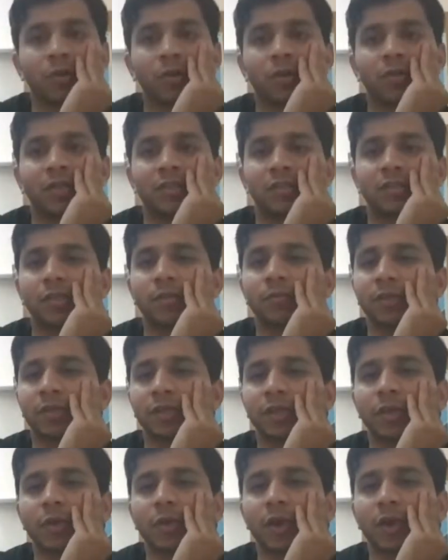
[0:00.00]
mm, this is
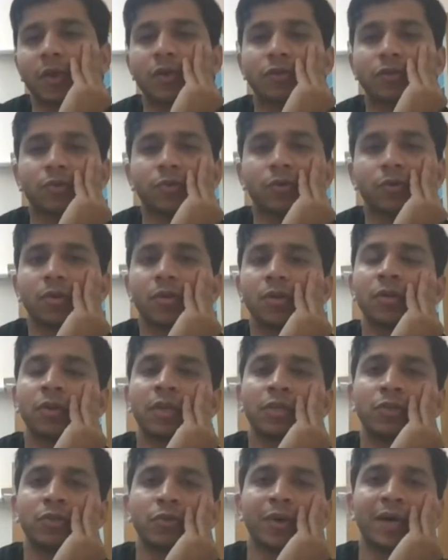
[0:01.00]
something you cannot do
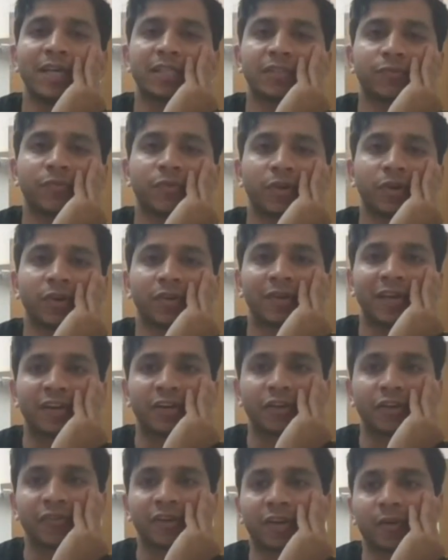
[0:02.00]
you need to ask for
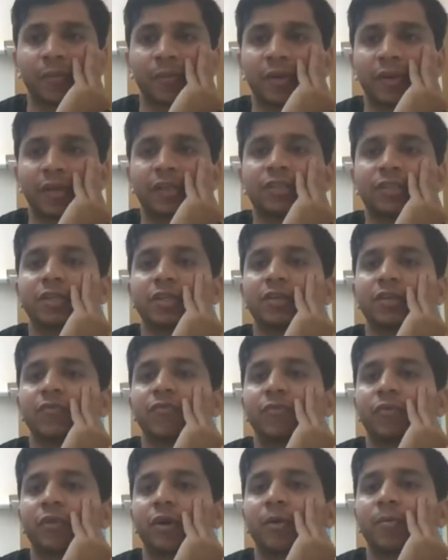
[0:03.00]
like a recommendation
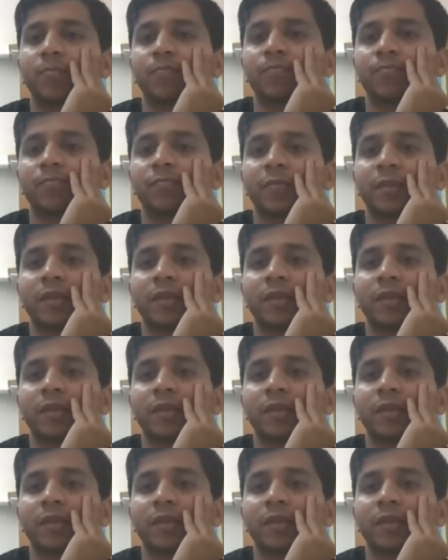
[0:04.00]
from